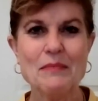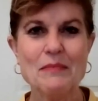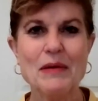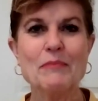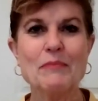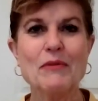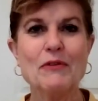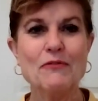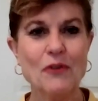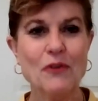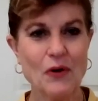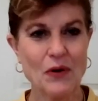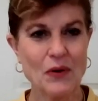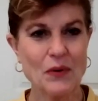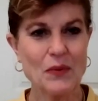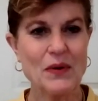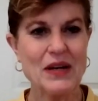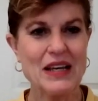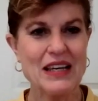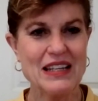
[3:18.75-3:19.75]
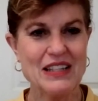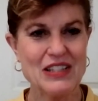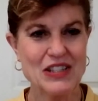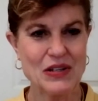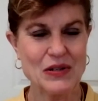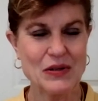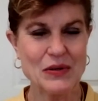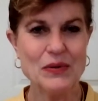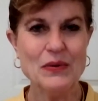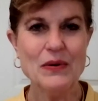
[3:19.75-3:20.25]
But before we
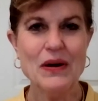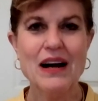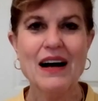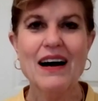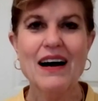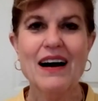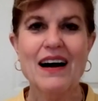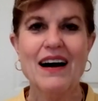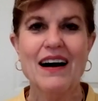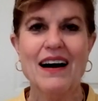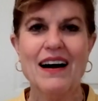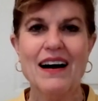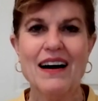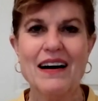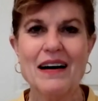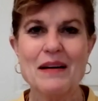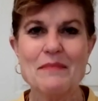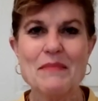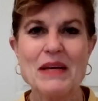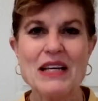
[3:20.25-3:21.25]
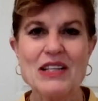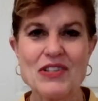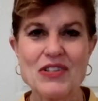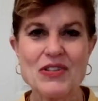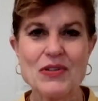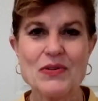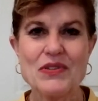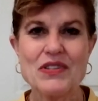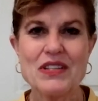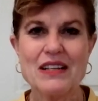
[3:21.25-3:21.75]
do meet
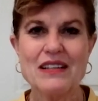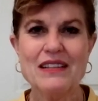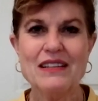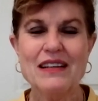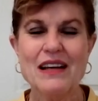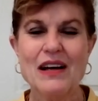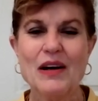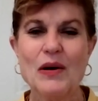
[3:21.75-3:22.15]
Susan,